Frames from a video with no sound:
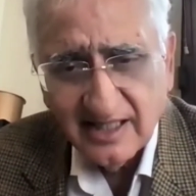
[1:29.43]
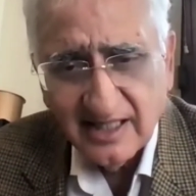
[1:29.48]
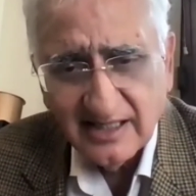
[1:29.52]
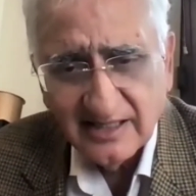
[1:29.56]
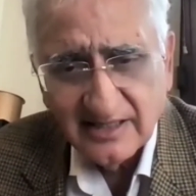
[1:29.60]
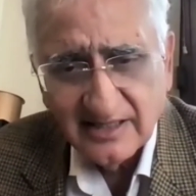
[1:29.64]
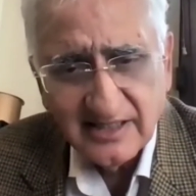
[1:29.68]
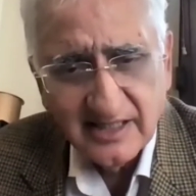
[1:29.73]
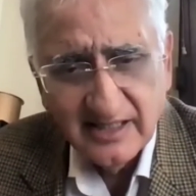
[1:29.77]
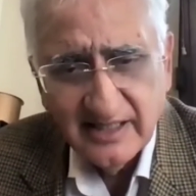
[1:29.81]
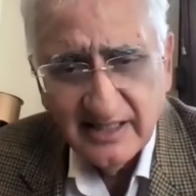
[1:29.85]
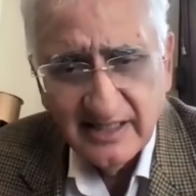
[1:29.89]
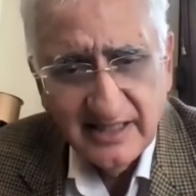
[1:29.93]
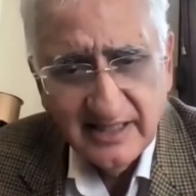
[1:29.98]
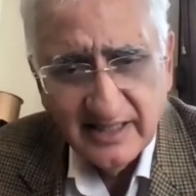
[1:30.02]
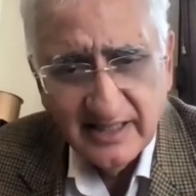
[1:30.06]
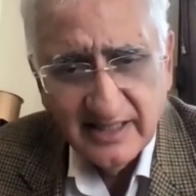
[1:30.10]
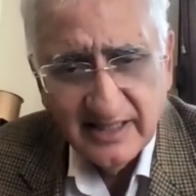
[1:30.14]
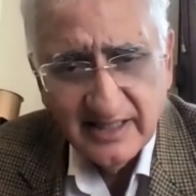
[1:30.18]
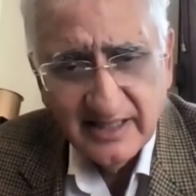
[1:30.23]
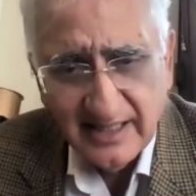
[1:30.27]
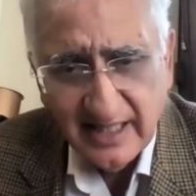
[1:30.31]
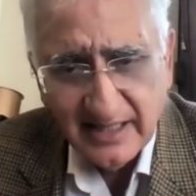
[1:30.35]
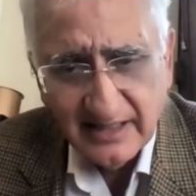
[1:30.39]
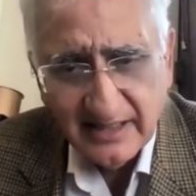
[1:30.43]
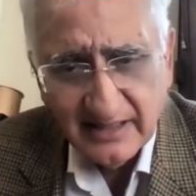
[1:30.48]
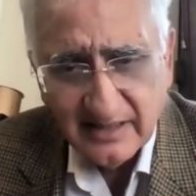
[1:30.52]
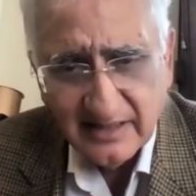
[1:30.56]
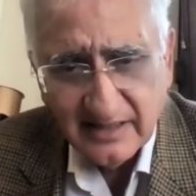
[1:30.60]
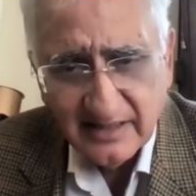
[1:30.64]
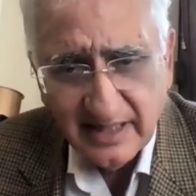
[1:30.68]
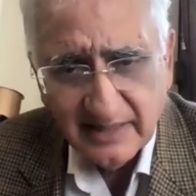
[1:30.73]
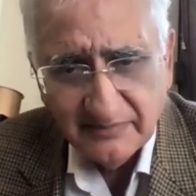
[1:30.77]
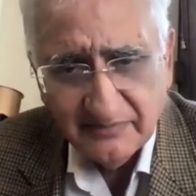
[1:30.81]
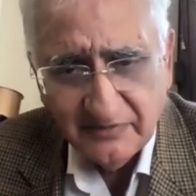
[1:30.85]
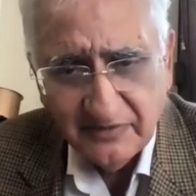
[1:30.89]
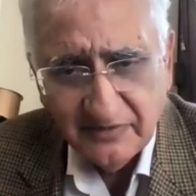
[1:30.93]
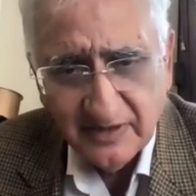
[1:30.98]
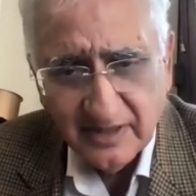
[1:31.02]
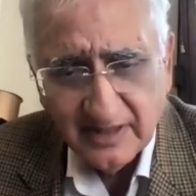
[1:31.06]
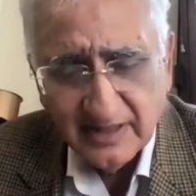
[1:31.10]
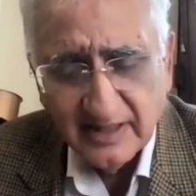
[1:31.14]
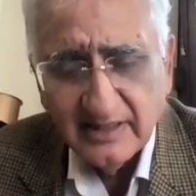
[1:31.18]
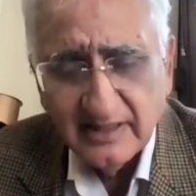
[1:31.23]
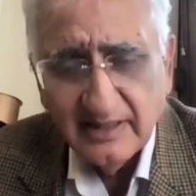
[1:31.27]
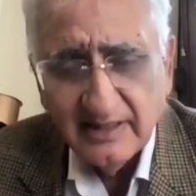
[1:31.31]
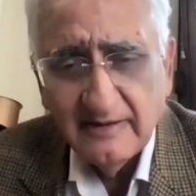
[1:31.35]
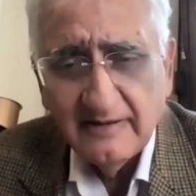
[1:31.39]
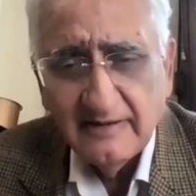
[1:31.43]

Certainly didn't get that feeling.